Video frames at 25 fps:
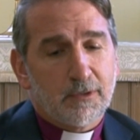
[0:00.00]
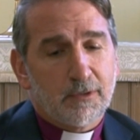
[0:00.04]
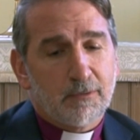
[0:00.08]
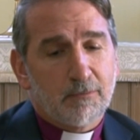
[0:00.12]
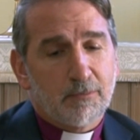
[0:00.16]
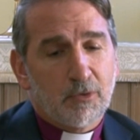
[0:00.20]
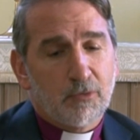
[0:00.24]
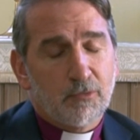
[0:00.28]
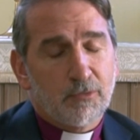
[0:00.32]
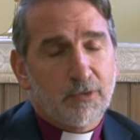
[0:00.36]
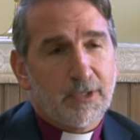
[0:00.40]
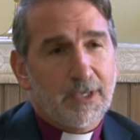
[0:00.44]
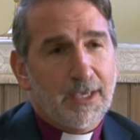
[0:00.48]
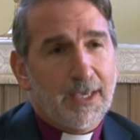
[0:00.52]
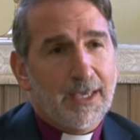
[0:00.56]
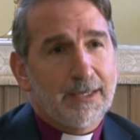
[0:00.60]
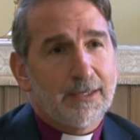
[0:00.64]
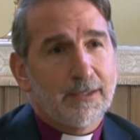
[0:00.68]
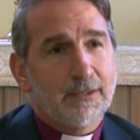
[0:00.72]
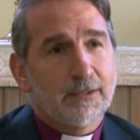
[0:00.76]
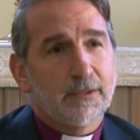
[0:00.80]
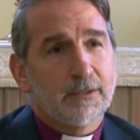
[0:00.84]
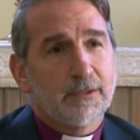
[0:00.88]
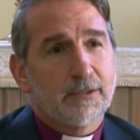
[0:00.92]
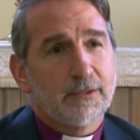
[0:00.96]
both
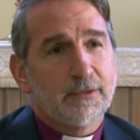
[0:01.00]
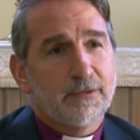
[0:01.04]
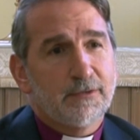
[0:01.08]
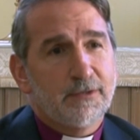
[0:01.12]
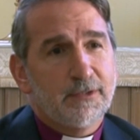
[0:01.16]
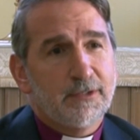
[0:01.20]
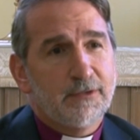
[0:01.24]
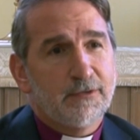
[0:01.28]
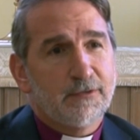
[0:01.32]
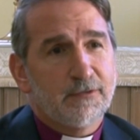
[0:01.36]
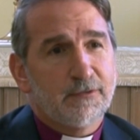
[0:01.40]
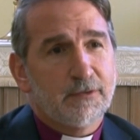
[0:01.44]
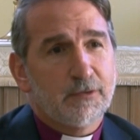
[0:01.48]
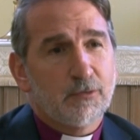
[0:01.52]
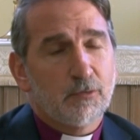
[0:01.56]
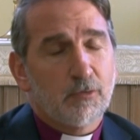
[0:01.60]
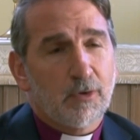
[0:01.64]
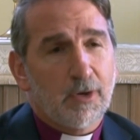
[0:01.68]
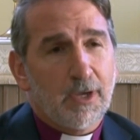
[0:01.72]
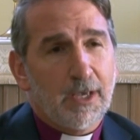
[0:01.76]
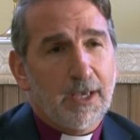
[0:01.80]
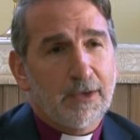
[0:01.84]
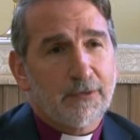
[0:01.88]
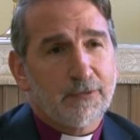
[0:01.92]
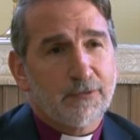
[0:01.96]
Canada and TEC
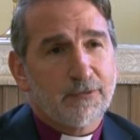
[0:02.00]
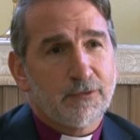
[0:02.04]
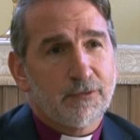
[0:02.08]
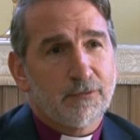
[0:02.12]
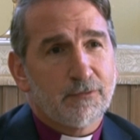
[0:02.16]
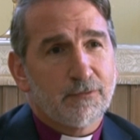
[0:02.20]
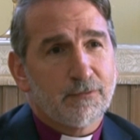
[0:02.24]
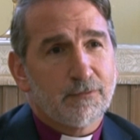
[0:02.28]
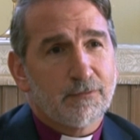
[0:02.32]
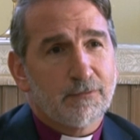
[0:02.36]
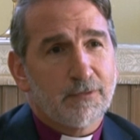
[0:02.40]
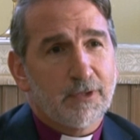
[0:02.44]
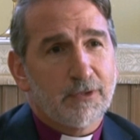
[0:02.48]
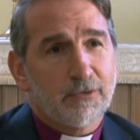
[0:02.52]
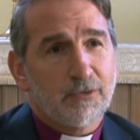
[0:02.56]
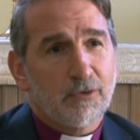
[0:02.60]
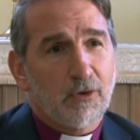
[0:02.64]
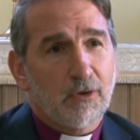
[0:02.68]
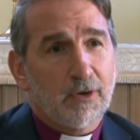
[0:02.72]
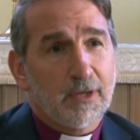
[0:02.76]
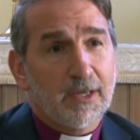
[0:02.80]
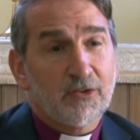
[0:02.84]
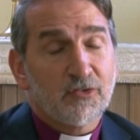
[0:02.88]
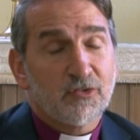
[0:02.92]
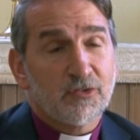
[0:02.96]
were asked if they
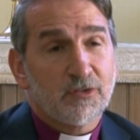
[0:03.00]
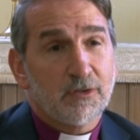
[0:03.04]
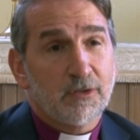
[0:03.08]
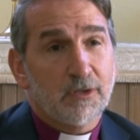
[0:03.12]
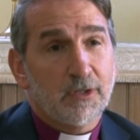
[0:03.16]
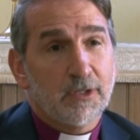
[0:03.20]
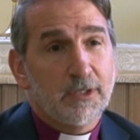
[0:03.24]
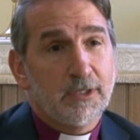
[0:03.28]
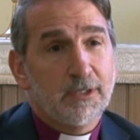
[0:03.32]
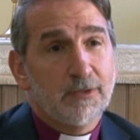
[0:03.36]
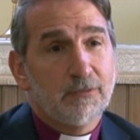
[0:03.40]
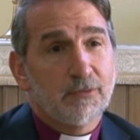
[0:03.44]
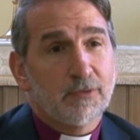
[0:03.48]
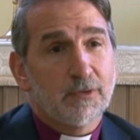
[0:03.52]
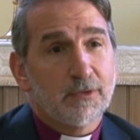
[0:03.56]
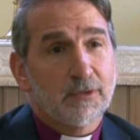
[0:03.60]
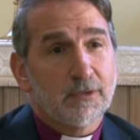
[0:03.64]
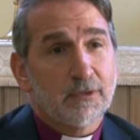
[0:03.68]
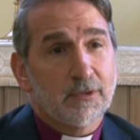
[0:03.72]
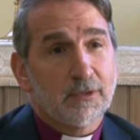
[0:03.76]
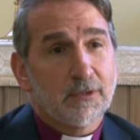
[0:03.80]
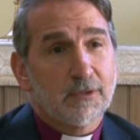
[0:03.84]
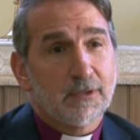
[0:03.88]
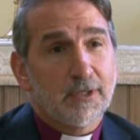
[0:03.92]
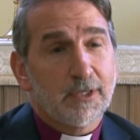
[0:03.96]
thought I should leave,
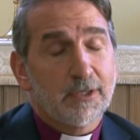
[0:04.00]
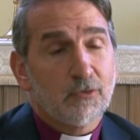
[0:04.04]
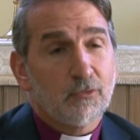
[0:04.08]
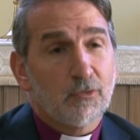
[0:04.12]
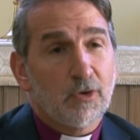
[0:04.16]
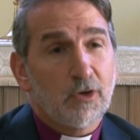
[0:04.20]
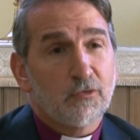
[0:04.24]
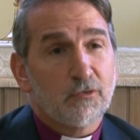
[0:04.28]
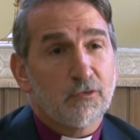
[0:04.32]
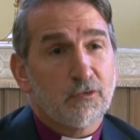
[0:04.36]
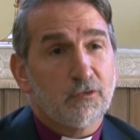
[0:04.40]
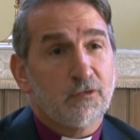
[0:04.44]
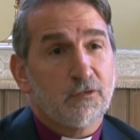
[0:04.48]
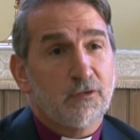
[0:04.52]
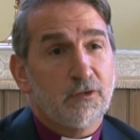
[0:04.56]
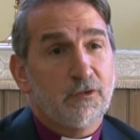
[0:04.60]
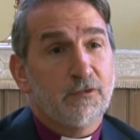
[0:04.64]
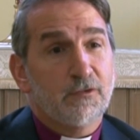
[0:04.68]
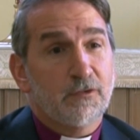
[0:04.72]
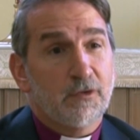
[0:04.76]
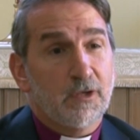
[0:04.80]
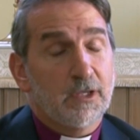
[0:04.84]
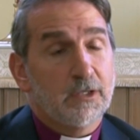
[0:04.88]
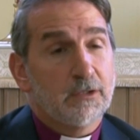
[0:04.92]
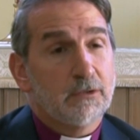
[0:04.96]
and they graciously
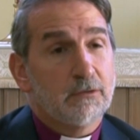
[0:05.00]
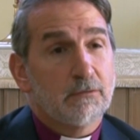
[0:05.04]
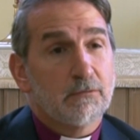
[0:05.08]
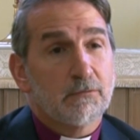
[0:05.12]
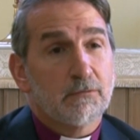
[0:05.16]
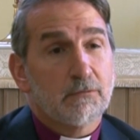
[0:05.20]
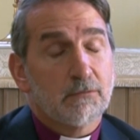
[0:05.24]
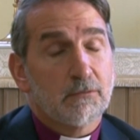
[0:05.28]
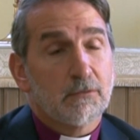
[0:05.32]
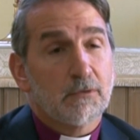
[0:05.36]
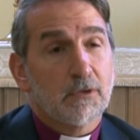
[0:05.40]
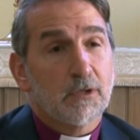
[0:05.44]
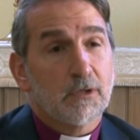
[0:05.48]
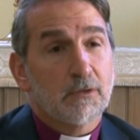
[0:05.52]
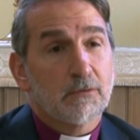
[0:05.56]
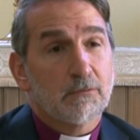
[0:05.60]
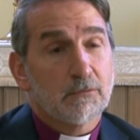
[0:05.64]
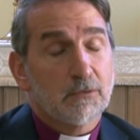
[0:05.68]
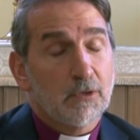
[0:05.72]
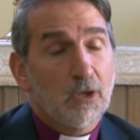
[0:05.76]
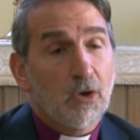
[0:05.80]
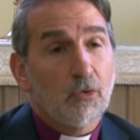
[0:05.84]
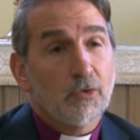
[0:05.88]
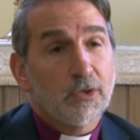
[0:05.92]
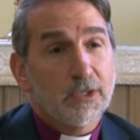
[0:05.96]
said,
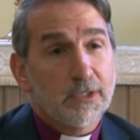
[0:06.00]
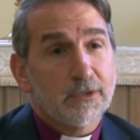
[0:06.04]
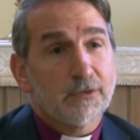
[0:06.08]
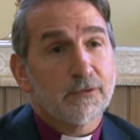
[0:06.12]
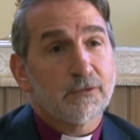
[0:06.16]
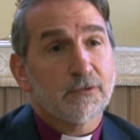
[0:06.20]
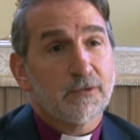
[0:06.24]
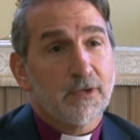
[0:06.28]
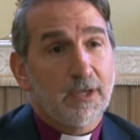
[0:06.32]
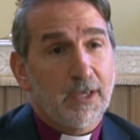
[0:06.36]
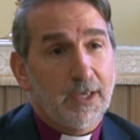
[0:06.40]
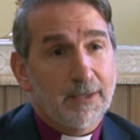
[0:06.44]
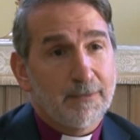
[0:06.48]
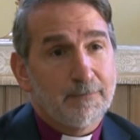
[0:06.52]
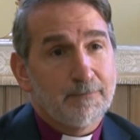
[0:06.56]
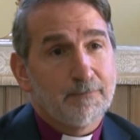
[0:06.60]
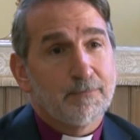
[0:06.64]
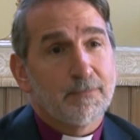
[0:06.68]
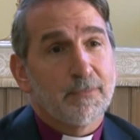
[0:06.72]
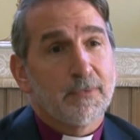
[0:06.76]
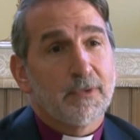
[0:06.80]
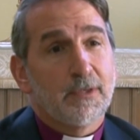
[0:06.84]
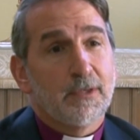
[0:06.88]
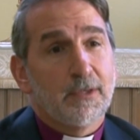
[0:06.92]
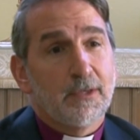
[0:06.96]
no, he can stay.
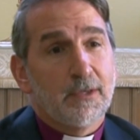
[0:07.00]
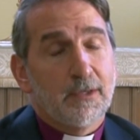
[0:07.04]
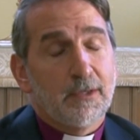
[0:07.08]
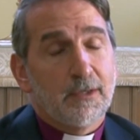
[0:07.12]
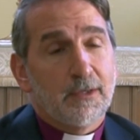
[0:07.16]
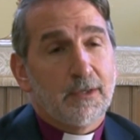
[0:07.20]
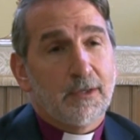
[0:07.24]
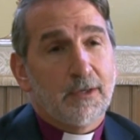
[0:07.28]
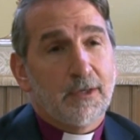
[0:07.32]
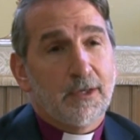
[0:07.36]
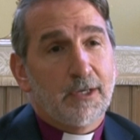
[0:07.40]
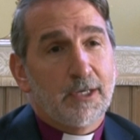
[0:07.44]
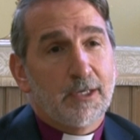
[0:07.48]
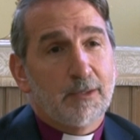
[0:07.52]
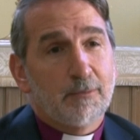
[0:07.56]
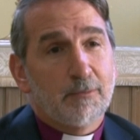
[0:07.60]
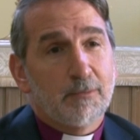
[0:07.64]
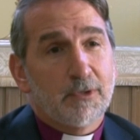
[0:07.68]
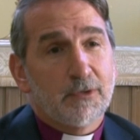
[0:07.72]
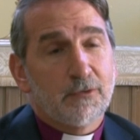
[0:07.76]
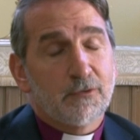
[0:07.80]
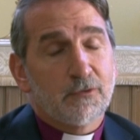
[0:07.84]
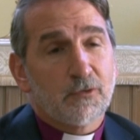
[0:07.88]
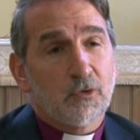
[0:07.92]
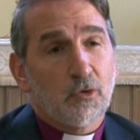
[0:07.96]

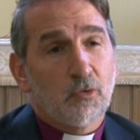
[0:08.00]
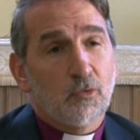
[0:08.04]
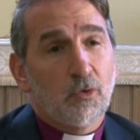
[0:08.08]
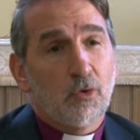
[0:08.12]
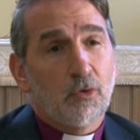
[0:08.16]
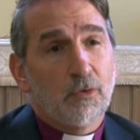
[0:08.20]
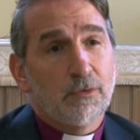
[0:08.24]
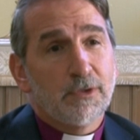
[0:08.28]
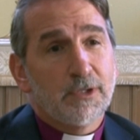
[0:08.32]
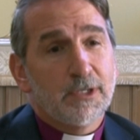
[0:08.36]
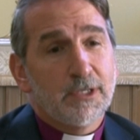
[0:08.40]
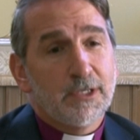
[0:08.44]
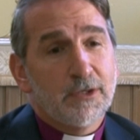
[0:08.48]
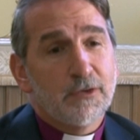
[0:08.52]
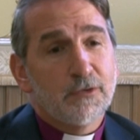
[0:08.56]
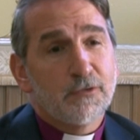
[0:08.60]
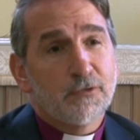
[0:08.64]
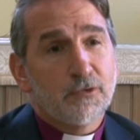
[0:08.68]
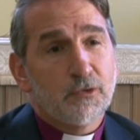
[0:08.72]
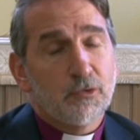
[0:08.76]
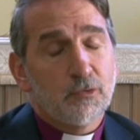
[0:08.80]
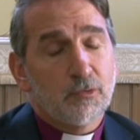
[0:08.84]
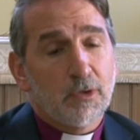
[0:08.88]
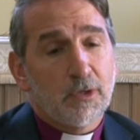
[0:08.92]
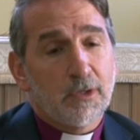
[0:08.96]
And so on the
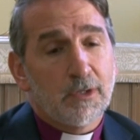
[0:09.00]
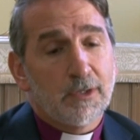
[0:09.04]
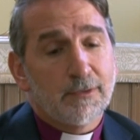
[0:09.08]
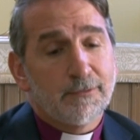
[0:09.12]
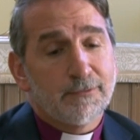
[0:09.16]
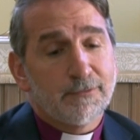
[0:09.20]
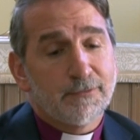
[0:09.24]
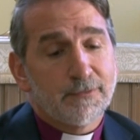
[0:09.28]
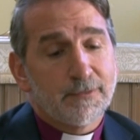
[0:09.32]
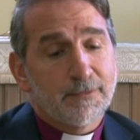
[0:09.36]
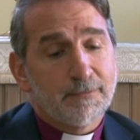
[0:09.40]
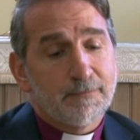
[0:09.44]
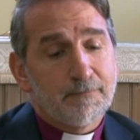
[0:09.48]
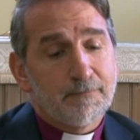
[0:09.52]
issue of